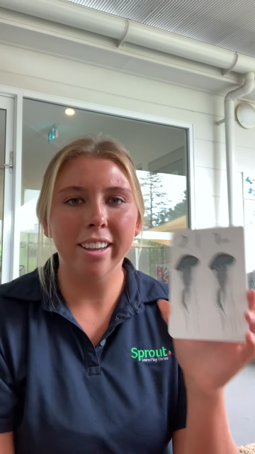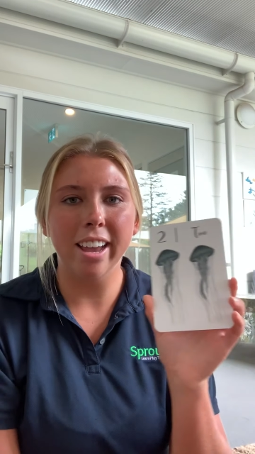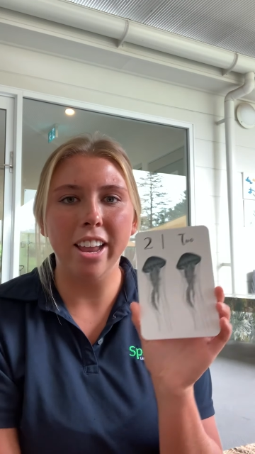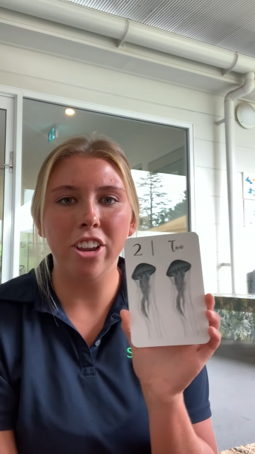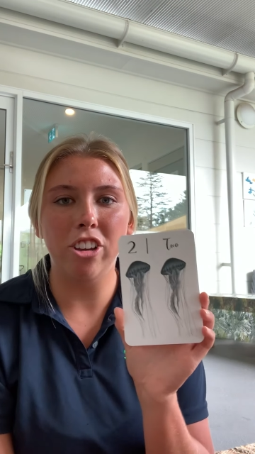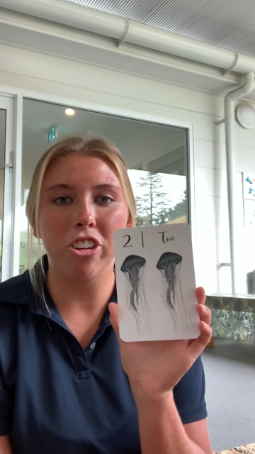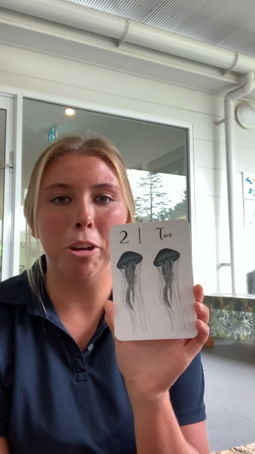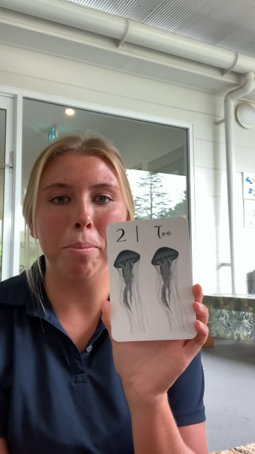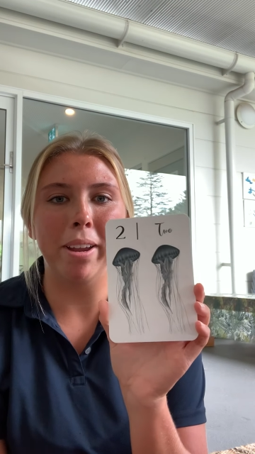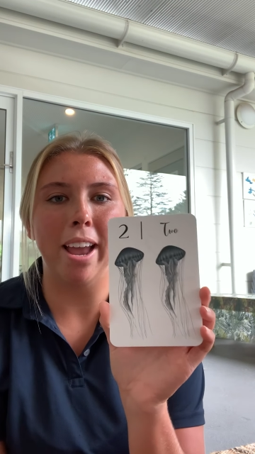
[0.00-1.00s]
Can you
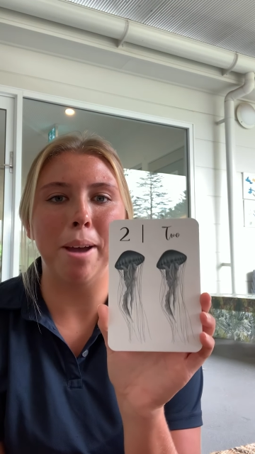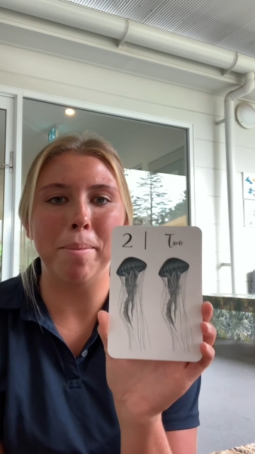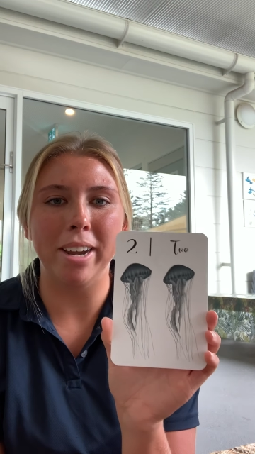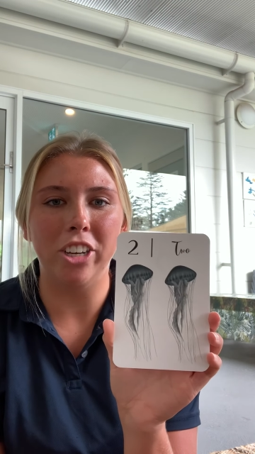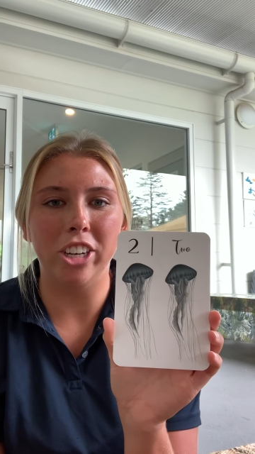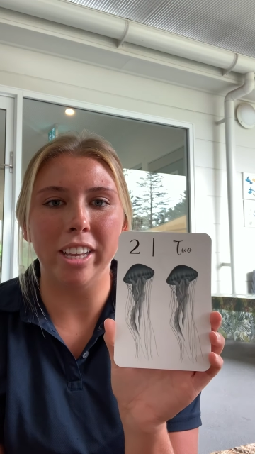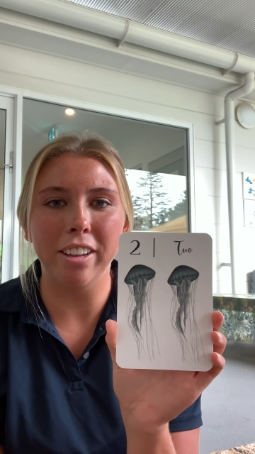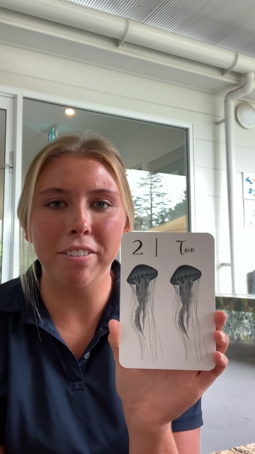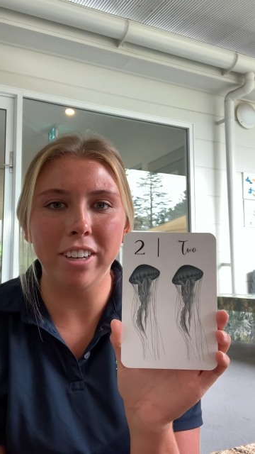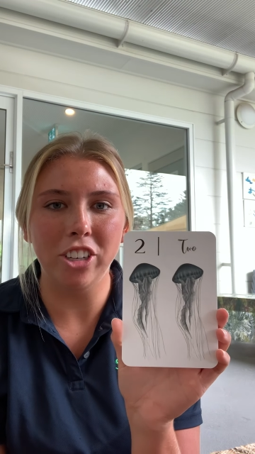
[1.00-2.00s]
tell me how many
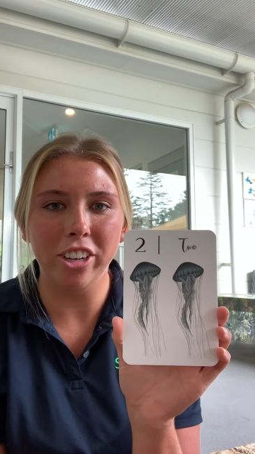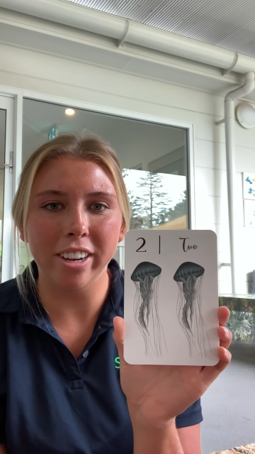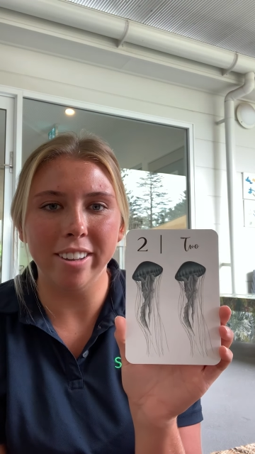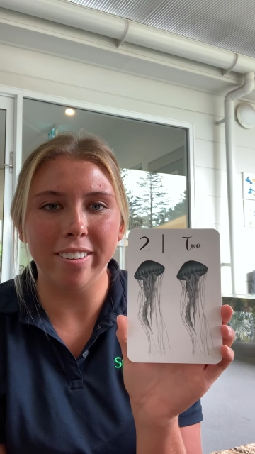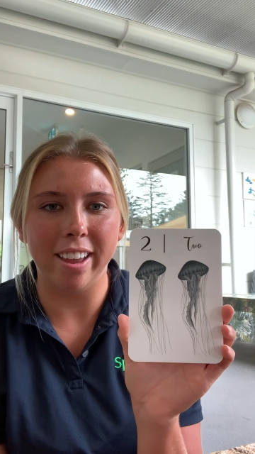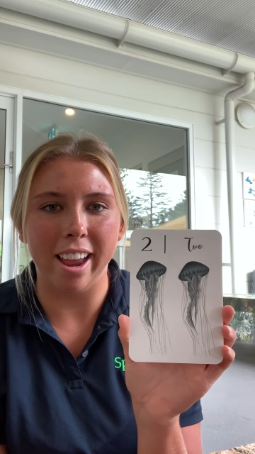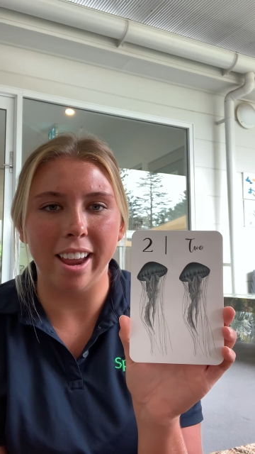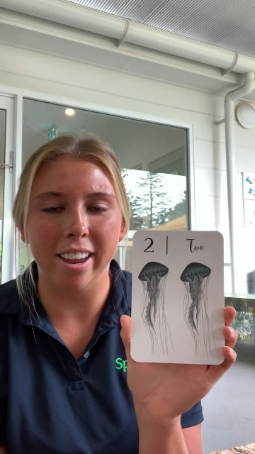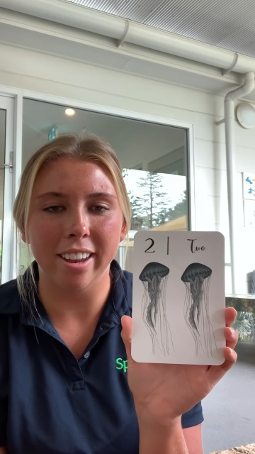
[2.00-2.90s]
jellyfish you can see?